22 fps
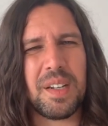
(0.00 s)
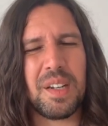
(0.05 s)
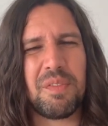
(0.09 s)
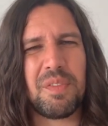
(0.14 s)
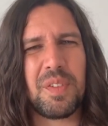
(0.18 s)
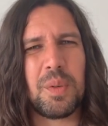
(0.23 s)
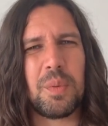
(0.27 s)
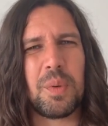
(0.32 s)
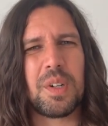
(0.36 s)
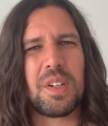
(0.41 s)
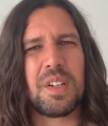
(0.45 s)
If
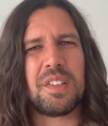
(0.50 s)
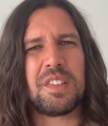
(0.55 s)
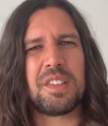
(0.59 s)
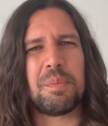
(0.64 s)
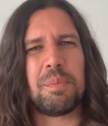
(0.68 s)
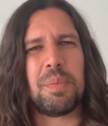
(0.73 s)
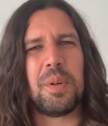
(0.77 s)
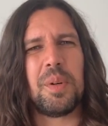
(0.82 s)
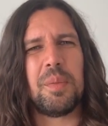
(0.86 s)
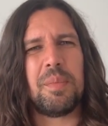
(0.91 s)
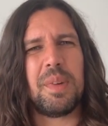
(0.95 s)
you want to
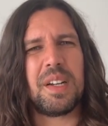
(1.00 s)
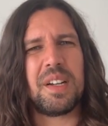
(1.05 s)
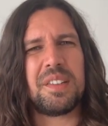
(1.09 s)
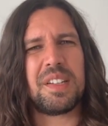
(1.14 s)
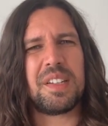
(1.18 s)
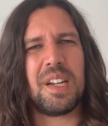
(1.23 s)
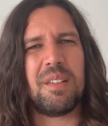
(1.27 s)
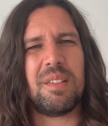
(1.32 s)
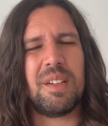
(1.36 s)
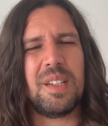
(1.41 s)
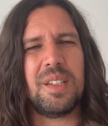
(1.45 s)
support
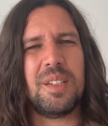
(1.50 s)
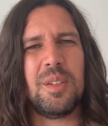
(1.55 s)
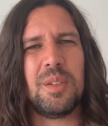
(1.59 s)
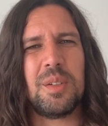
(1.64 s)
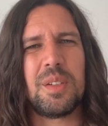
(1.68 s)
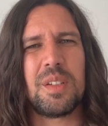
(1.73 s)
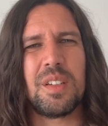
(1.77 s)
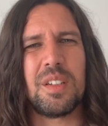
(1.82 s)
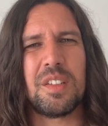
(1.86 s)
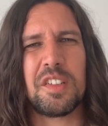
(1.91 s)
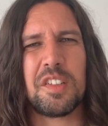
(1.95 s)
monetarily,
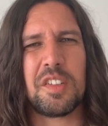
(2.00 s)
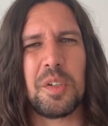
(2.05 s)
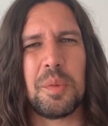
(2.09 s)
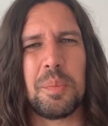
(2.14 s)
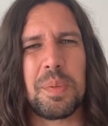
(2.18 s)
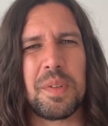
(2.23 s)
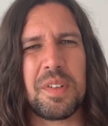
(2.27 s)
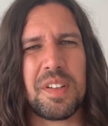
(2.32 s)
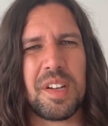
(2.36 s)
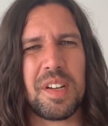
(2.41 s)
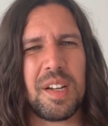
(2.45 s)
you can
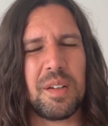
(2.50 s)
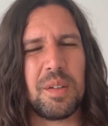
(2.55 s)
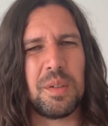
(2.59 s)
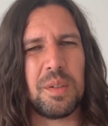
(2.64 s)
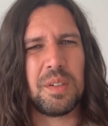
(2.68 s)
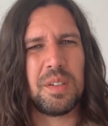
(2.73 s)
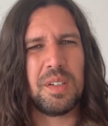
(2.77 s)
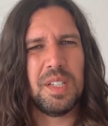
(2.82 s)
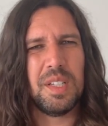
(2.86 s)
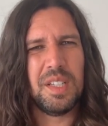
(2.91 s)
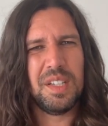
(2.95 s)
super chat
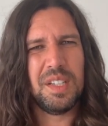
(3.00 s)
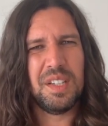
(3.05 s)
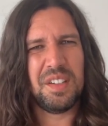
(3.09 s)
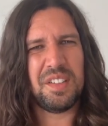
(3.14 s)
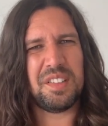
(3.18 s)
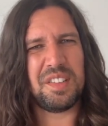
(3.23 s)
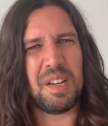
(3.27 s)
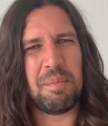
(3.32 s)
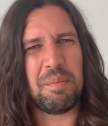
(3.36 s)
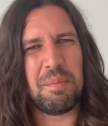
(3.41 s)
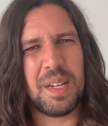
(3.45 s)
or
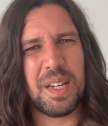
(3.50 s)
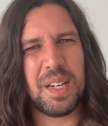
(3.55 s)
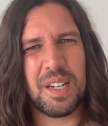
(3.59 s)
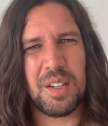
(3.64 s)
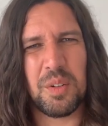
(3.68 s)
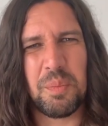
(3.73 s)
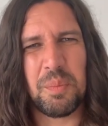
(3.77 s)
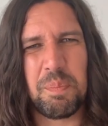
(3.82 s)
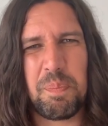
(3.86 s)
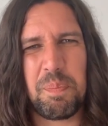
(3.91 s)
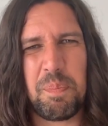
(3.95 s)
send me a
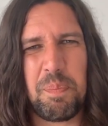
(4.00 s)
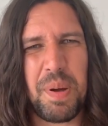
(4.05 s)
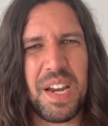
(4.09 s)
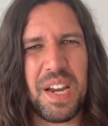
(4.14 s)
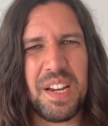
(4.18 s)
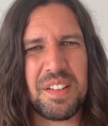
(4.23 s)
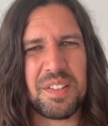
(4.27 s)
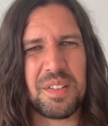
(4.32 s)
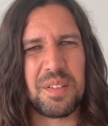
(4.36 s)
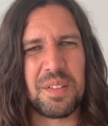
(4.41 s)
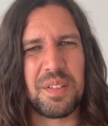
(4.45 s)
little
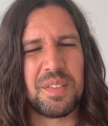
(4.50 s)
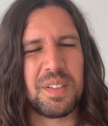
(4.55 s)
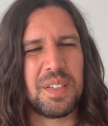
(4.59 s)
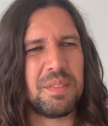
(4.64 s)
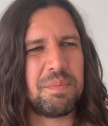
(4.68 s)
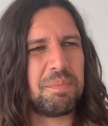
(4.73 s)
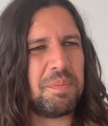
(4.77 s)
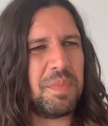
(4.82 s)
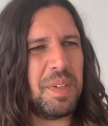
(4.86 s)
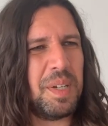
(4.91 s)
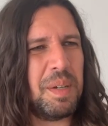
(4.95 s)
picture of
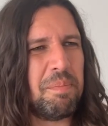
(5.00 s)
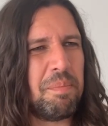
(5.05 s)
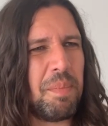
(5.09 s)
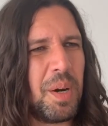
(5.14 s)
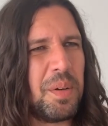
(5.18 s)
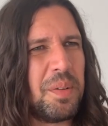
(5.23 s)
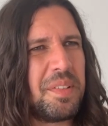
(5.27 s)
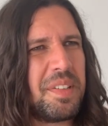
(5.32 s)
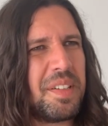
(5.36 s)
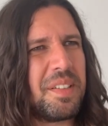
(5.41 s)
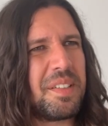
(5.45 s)
a
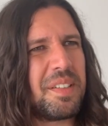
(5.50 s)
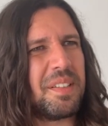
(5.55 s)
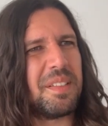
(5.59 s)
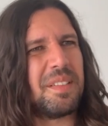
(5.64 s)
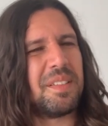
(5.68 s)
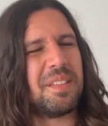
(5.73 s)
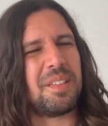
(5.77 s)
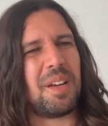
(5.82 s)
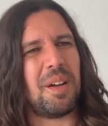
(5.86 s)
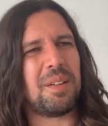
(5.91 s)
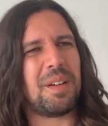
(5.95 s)
emoji to
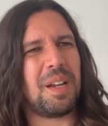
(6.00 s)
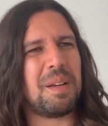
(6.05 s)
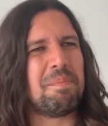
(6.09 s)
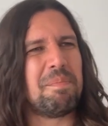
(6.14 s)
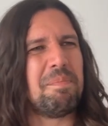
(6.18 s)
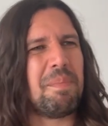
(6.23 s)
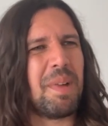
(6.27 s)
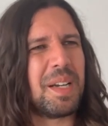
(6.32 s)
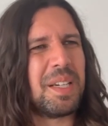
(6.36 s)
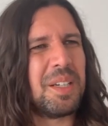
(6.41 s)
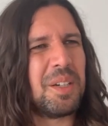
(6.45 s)
donate
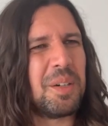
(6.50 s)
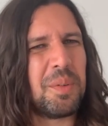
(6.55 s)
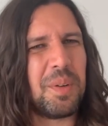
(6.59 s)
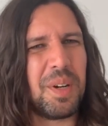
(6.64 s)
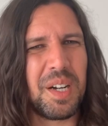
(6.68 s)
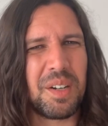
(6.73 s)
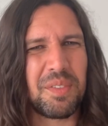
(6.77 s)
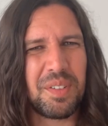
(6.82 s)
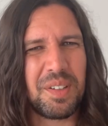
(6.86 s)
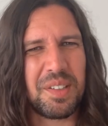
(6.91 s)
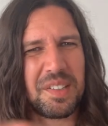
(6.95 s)
money or
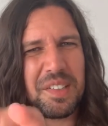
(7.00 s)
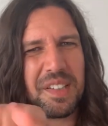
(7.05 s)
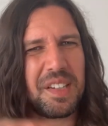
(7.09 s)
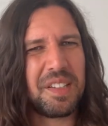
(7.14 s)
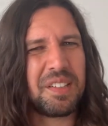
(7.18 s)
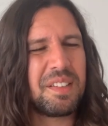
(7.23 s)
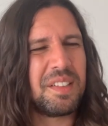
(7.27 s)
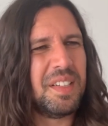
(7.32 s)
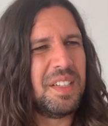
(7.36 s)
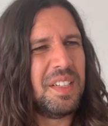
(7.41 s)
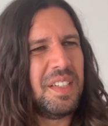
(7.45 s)
whatever it
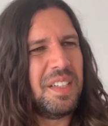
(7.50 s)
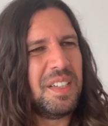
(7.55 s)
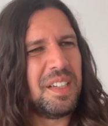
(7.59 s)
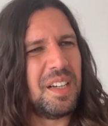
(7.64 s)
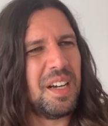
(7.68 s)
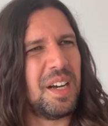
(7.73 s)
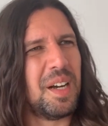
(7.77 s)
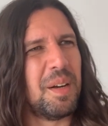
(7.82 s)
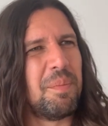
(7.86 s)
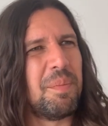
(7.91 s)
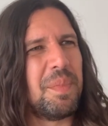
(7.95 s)
says
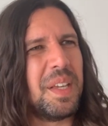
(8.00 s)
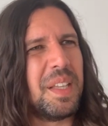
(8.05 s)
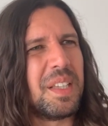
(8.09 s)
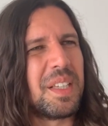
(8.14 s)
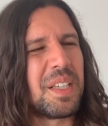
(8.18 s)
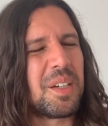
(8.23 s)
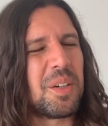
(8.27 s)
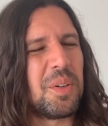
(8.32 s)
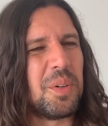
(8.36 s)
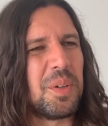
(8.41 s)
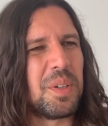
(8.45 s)
in
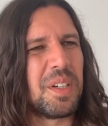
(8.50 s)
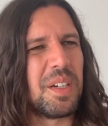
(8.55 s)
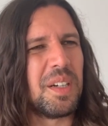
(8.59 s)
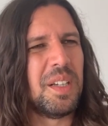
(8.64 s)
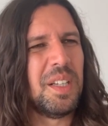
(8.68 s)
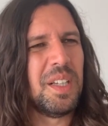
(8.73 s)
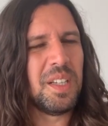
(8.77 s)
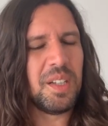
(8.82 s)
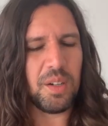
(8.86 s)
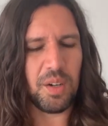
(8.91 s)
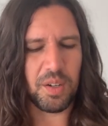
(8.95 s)
the corner
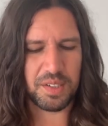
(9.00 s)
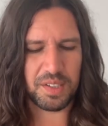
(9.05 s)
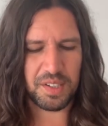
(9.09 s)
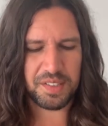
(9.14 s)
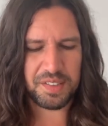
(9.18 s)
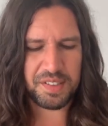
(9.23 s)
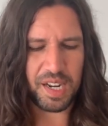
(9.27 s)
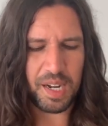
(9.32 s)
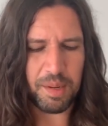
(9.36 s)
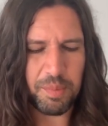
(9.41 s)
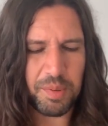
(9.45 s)
on your
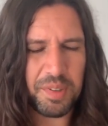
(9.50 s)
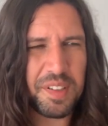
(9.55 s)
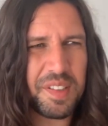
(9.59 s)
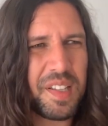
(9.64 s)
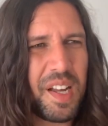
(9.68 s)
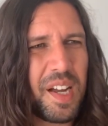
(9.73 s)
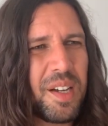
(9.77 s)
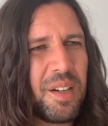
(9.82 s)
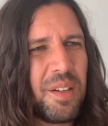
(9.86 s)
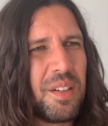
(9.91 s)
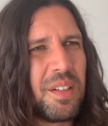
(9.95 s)
chat. We'll
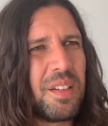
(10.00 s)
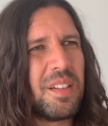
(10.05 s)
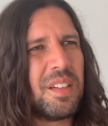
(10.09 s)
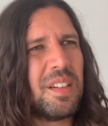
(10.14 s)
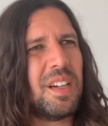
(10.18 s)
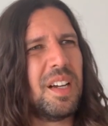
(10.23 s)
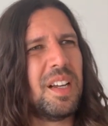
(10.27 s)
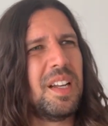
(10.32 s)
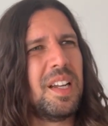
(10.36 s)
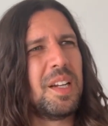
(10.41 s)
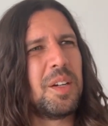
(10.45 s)
stay on
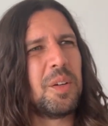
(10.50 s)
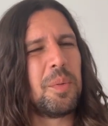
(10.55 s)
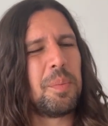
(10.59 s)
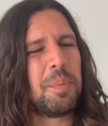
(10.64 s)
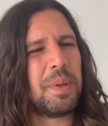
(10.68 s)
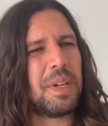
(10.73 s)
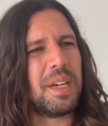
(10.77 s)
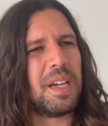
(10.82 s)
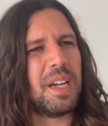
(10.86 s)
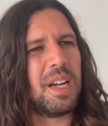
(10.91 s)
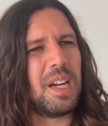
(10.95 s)
a little
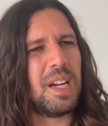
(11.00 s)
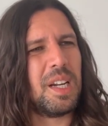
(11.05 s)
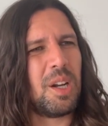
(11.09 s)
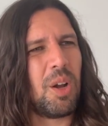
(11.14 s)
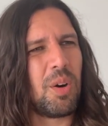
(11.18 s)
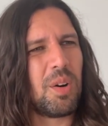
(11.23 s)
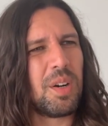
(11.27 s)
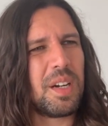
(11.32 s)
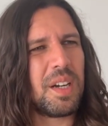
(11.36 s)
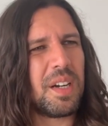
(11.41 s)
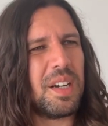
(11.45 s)
bit
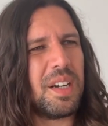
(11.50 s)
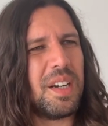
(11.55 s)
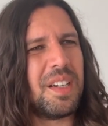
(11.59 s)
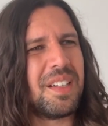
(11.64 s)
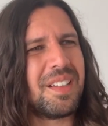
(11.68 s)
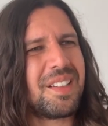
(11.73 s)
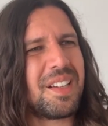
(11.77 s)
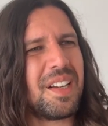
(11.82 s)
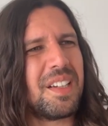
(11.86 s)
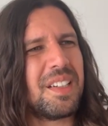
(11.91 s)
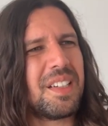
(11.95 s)
longer and
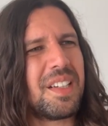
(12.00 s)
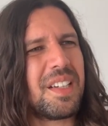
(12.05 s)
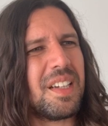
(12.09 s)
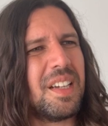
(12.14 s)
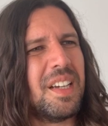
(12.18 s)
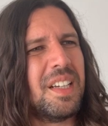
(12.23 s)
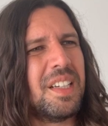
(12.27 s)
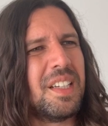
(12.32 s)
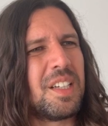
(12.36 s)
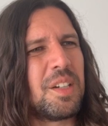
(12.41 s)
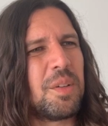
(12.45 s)
take
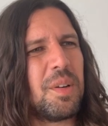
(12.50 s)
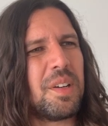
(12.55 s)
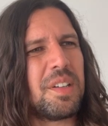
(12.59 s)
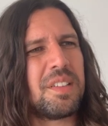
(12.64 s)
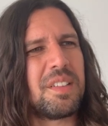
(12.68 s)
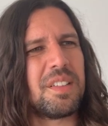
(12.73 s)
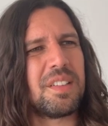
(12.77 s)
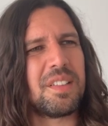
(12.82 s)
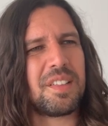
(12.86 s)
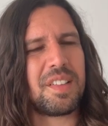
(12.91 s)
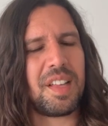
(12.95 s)
any
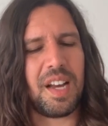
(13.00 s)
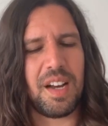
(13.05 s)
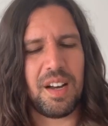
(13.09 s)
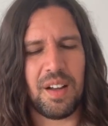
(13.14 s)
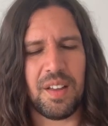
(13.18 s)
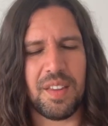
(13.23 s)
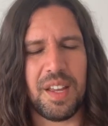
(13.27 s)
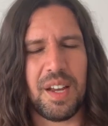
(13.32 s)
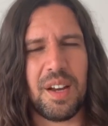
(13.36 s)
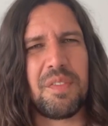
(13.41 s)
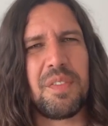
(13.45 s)
questions that are
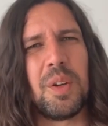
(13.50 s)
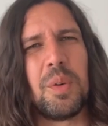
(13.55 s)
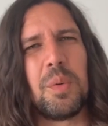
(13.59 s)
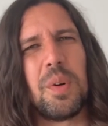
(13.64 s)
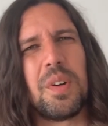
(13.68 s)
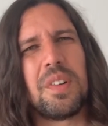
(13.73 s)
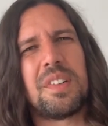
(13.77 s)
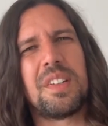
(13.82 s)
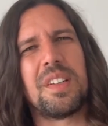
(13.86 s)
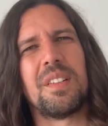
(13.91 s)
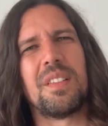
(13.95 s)
there. If you're
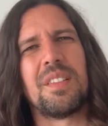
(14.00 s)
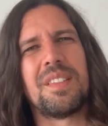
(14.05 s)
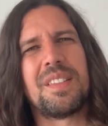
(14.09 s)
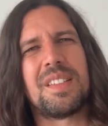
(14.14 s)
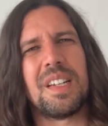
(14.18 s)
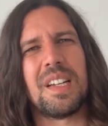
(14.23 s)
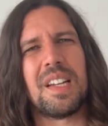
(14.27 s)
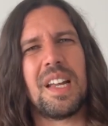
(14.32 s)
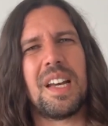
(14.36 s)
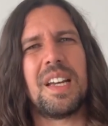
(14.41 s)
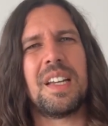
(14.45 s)
watching on
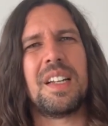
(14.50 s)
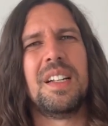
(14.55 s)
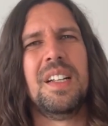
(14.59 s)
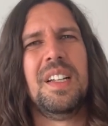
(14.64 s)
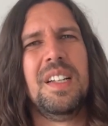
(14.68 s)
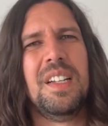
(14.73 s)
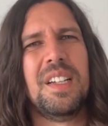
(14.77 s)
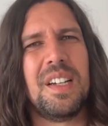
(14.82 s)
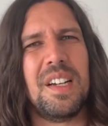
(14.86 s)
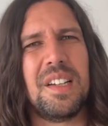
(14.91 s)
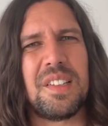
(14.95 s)
delay,
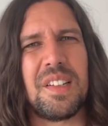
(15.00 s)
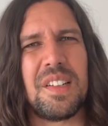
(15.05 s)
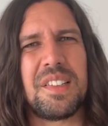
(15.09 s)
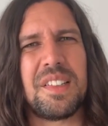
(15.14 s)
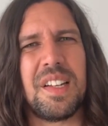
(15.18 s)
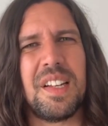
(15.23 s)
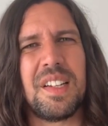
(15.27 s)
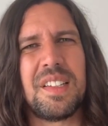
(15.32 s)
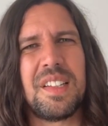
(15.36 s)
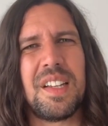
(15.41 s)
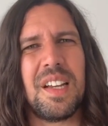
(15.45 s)
as I
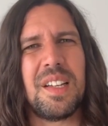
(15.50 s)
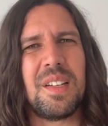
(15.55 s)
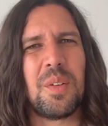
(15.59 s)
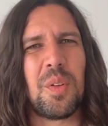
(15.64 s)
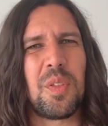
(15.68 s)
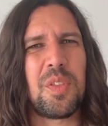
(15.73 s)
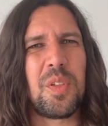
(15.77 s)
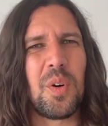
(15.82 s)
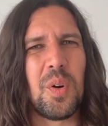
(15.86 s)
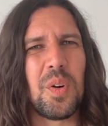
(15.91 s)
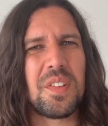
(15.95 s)
said, get your
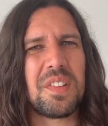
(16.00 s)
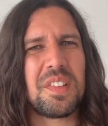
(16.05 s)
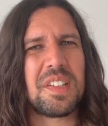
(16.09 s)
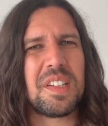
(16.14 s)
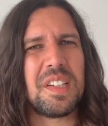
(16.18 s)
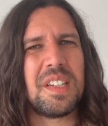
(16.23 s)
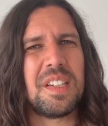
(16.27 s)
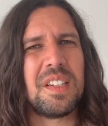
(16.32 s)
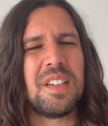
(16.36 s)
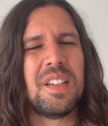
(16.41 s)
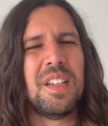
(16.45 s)
thoughts
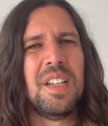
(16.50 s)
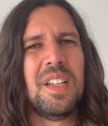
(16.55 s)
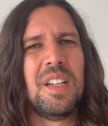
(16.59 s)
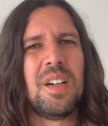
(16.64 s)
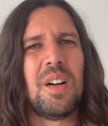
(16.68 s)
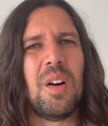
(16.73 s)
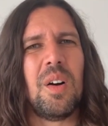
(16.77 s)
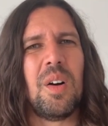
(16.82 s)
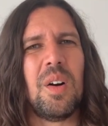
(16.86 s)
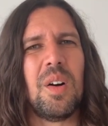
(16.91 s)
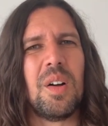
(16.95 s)
in
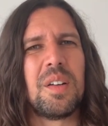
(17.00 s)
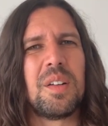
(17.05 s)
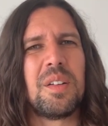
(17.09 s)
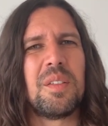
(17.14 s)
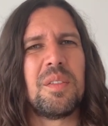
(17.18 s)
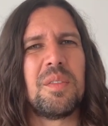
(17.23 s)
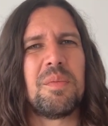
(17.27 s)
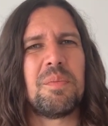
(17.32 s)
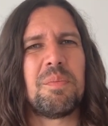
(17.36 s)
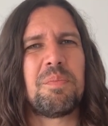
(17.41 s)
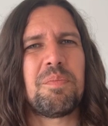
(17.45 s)

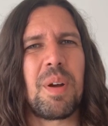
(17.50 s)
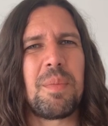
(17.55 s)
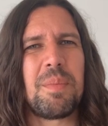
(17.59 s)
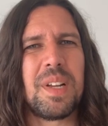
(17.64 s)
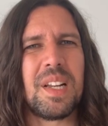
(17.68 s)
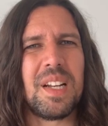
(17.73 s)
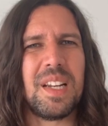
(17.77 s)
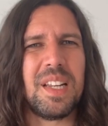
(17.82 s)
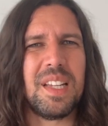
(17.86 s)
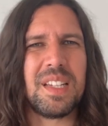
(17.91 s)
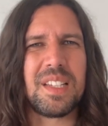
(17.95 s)
on
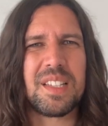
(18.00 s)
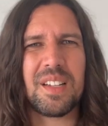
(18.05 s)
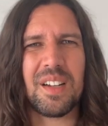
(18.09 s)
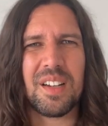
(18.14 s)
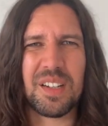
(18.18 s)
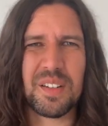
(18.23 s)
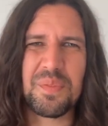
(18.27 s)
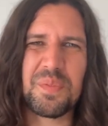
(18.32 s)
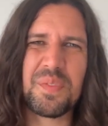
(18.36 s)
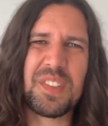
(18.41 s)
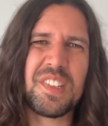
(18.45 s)
Premier League
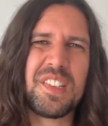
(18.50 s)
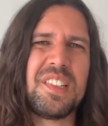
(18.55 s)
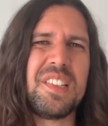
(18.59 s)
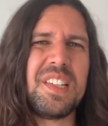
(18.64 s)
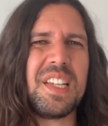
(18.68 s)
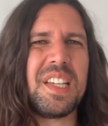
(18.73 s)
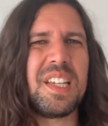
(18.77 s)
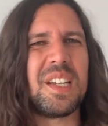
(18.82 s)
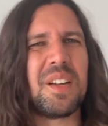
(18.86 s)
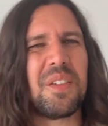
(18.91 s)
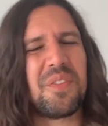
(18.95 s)
kind of
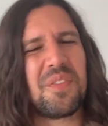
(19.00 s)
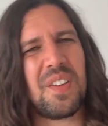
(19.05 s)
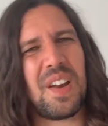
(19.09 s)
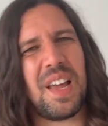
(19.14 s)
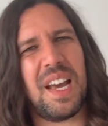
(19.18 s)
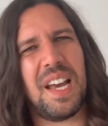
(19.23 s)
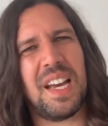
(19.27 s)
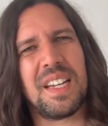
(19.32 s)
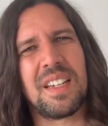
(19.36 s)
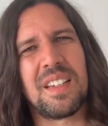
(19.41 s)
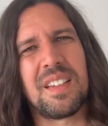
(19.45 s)
sticking a flag